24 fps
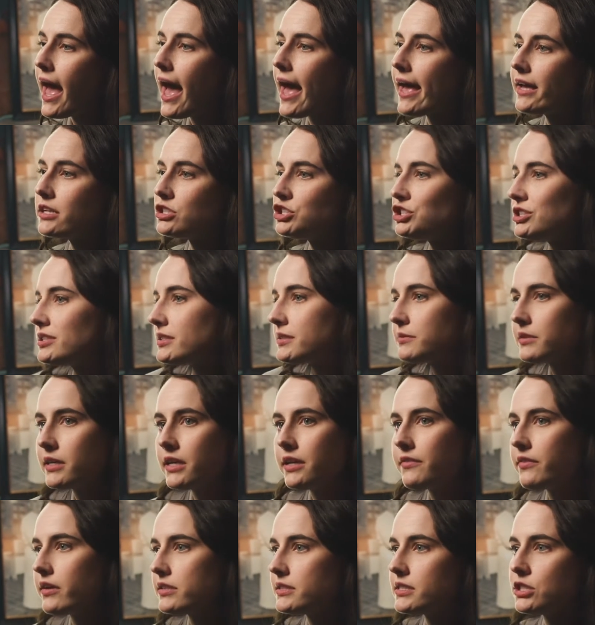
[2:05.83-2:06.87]
and just
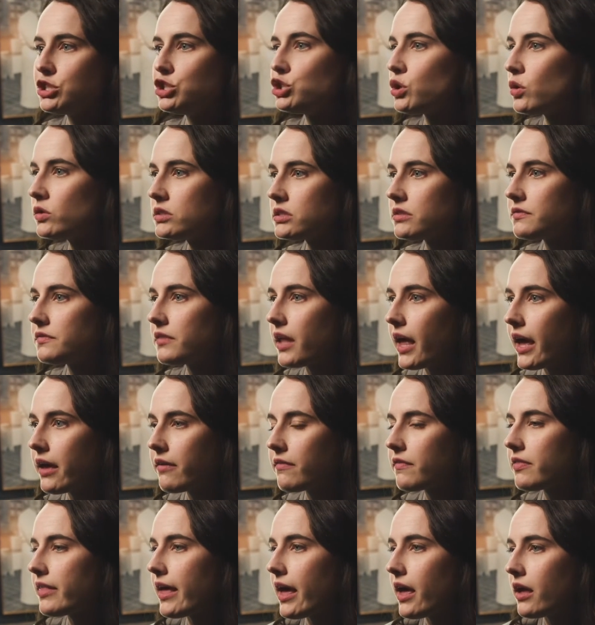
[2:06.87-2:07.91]
give us a jolt of
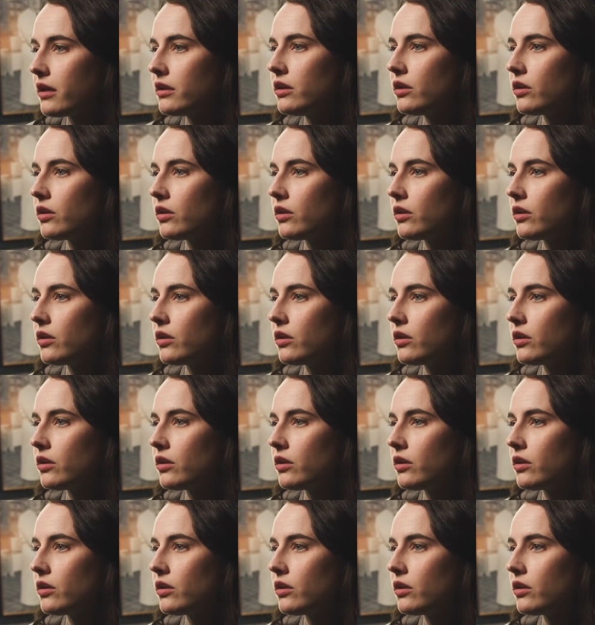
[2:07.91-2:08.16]
life that